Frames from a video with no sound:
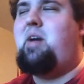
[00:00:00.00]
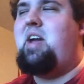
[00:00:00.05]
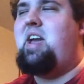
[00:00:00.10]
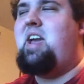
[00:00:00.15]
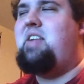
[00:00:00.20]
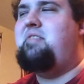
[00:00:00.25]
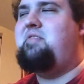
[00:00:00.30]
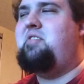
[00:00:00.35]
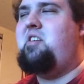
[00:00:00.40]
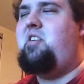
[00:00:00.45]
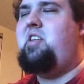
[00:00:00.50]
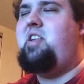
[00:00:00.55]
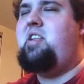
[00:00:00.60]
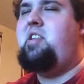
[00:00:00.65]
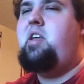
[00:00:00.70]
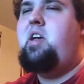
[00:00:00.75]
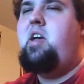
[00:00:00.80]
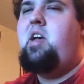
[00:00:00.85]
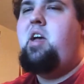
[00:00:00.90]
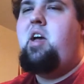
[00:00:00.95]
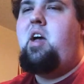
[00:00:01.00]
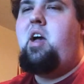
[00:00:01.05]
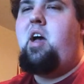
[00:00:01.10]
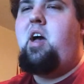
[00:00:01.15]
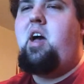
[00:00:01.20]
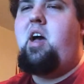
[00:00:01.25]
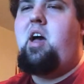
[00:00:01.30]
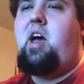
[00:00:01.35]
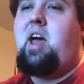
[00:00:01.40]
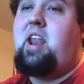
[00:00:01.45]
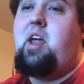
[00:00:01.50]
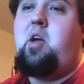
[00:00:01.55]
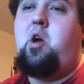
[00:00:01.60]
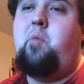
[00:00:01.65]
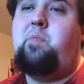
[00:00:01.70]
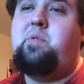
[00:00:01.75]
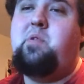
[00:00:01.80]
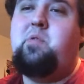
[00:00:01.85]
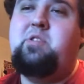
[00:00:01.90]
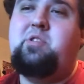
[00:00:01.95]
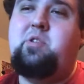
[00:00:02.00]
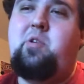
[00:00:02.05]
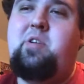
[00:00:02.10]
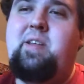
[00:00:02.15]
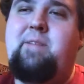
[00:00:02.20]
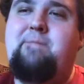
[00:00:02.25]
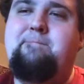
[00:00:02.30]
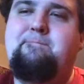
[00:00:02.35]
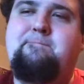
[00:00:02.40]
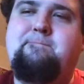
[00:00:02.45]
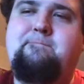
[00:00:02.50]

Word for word: my hands on it. Uh, and I hope you enjoyed it.